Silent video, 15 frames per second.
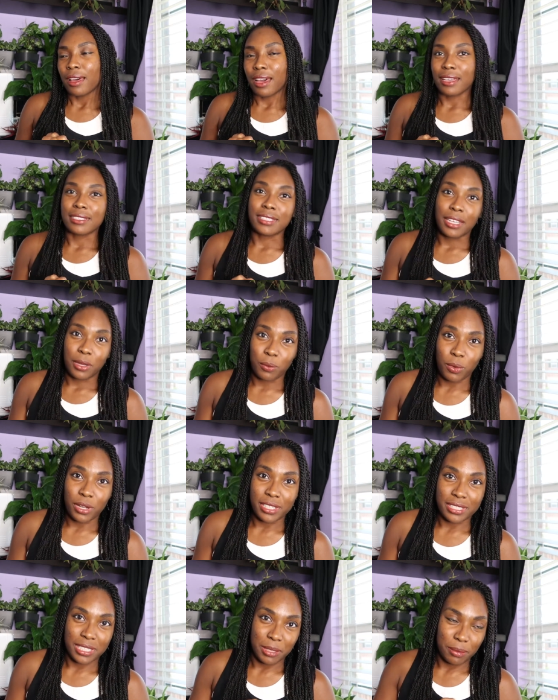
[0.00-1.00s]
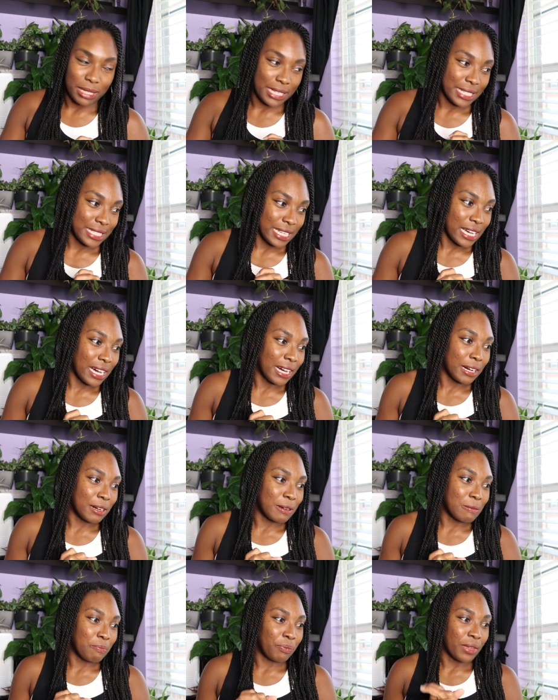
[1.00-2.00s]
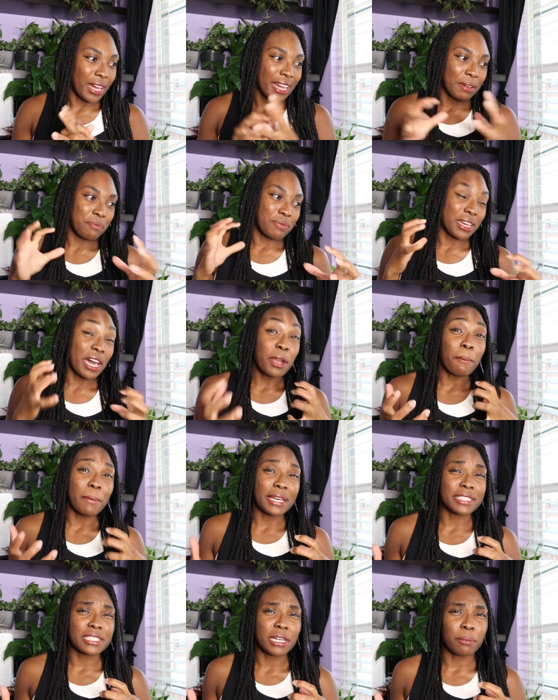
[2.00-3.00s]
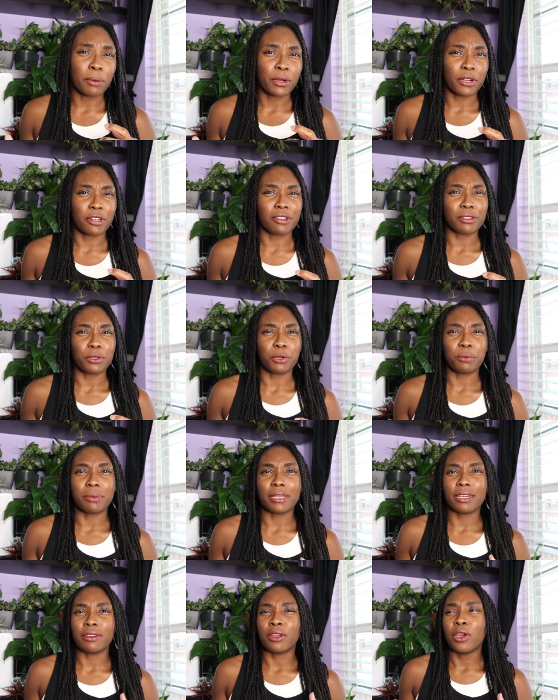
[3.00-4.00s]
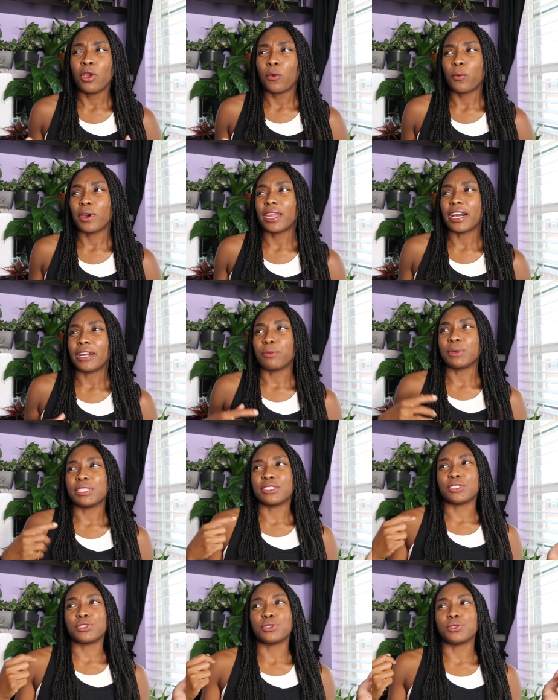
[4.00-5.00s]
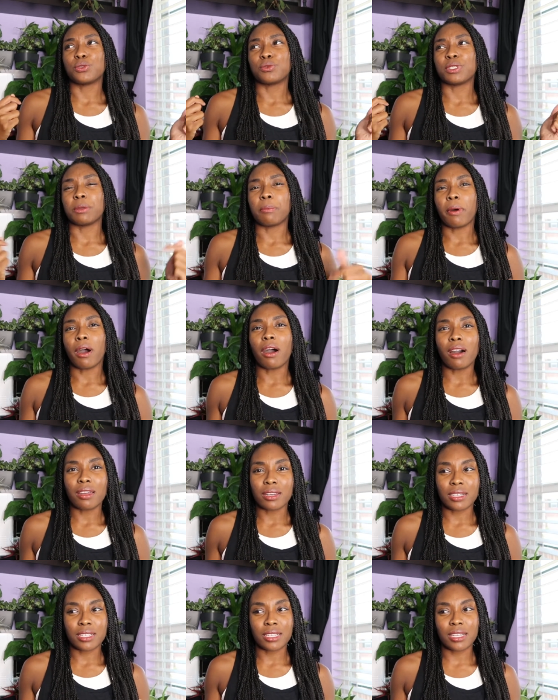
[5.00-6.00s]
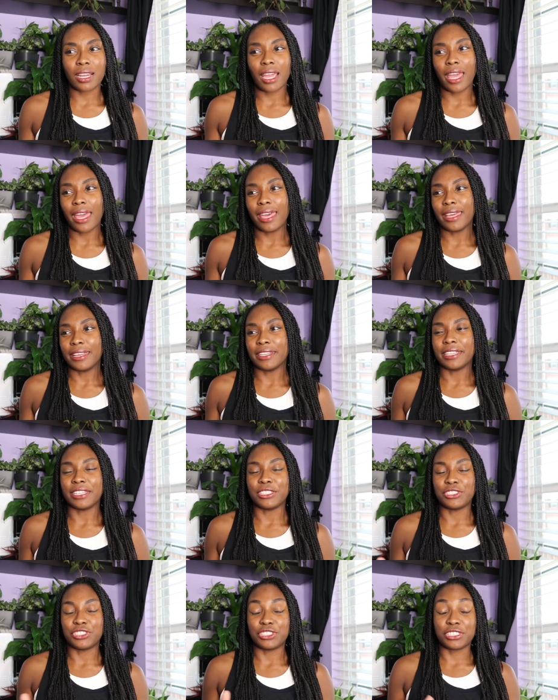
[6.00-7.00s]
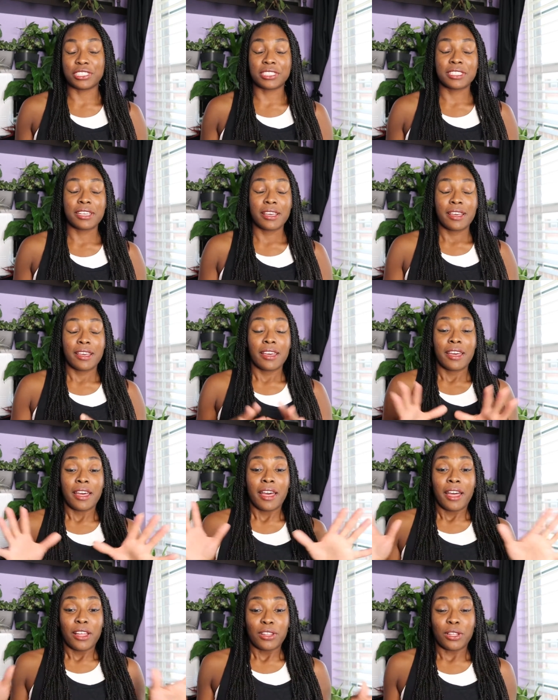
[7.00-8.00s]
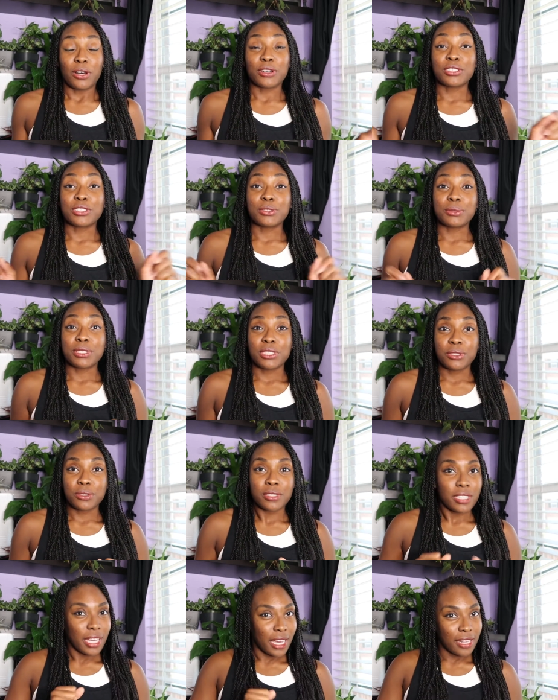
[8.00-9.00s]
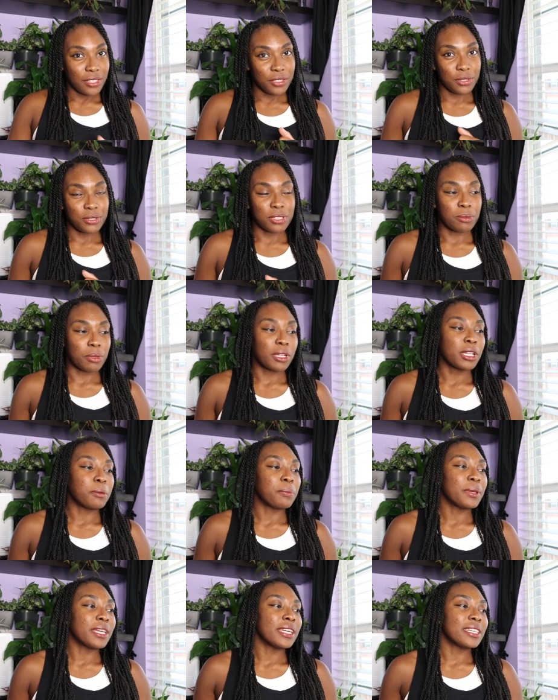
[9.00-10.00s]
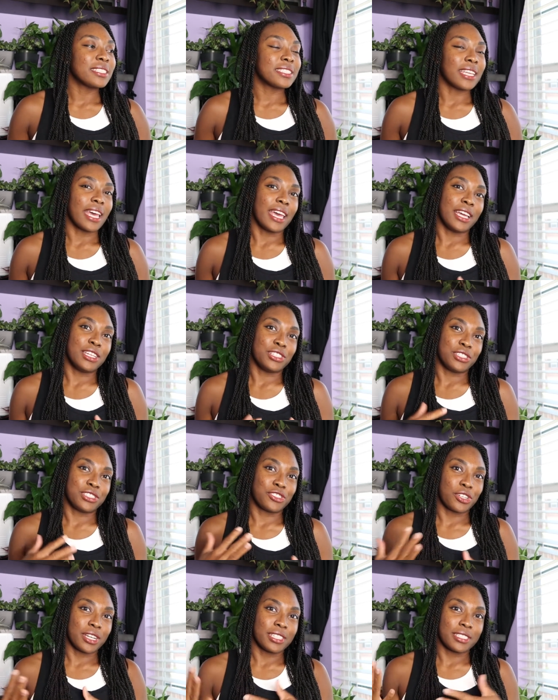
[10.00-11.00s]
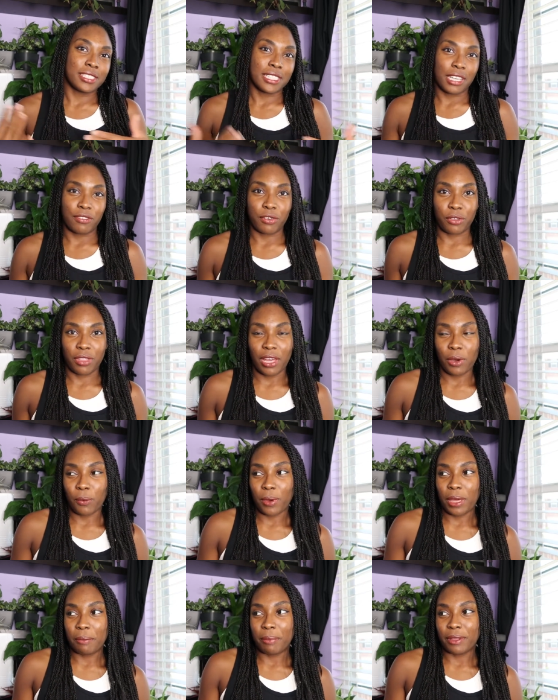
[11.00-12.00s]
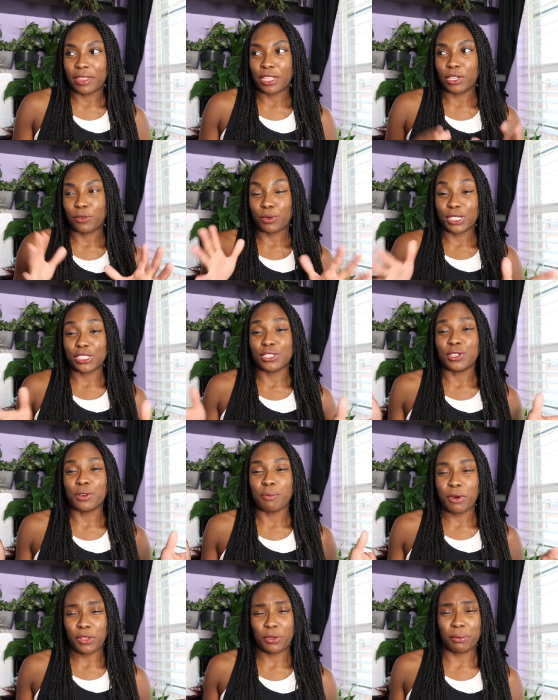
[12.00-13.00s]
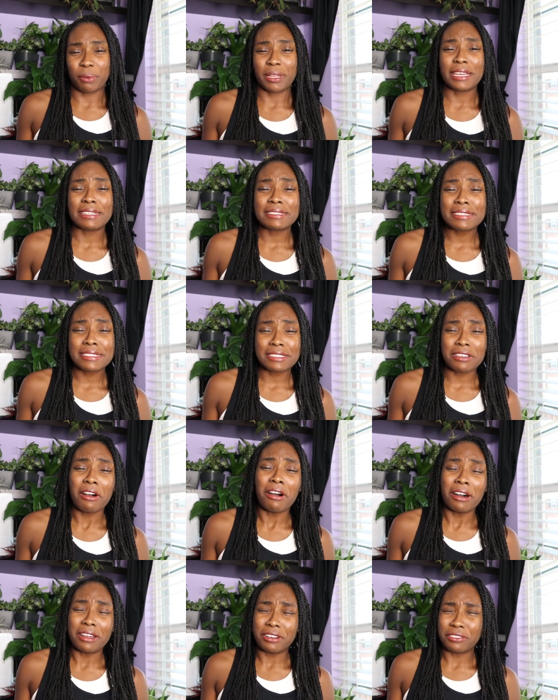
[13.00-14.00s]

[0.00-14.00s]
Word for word: I say want to say because I kind of messed up on her a little bit when I went to repot her, and it just, long story short, had to do some clippings and just tried to save her that way. But the original mother plants is gone,